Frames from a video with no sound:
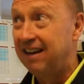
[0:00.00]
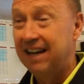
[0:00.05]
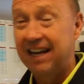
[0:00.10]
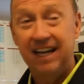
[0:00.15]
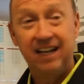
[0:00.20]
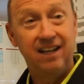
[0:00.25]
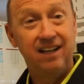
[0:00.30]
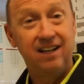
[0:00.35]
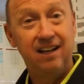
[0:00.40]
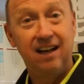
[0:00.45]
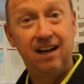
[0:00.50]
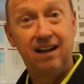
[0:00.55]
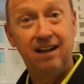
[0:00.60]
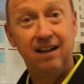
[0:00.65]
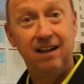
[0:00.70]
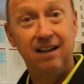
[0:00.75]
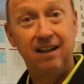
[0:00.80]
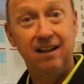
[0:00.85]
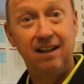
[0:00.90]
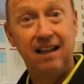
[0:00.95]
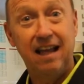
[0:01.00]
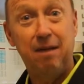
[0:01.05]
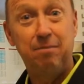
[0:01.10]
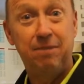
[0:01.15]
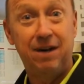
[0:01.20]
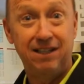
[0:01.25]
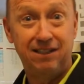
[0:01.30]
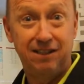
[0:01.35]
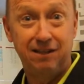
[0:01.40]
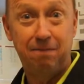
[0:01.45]
And uh, that
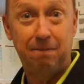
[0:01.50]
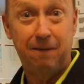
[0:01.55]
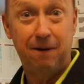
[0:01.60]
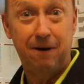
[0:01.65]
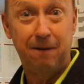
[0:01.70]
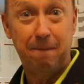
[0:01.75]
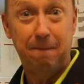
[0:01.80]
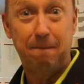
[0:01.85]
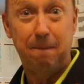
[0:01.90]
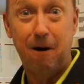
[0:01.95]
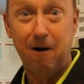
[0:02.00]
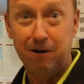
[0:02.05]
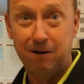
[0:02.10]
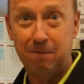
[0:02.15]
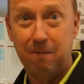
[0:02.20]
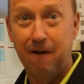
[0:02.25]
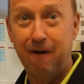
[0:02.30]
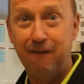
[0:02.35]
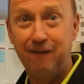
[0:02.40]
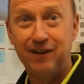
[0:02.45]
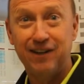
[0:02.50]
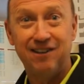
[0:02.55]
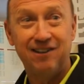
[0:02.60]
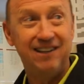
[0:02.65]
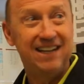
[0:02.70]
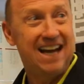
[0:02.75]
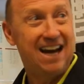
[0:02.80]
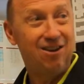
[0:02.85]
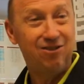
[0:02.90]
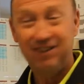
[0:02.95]
bus is per- parked
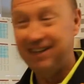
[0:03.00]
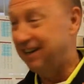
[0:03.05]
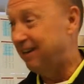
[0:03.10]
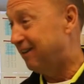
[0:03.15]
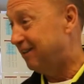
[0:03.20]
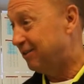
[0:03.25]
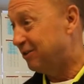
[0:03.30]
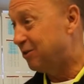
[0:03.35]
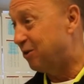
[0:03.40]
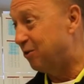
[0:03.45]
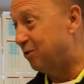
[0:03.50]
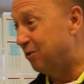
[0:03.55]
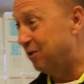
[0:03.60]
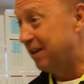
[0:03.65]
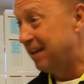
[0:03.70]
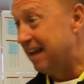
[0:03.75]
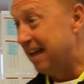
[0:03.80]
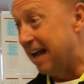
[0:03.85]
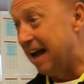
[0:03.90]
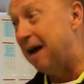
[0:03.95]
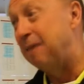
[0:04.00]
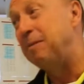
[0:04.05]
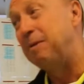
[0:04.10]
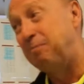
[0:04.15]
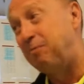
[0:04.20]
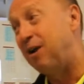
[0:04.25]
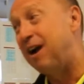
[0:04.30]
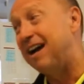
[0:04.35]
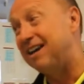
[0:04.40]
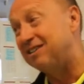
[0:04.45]
perfectly out there, so I'm impressed.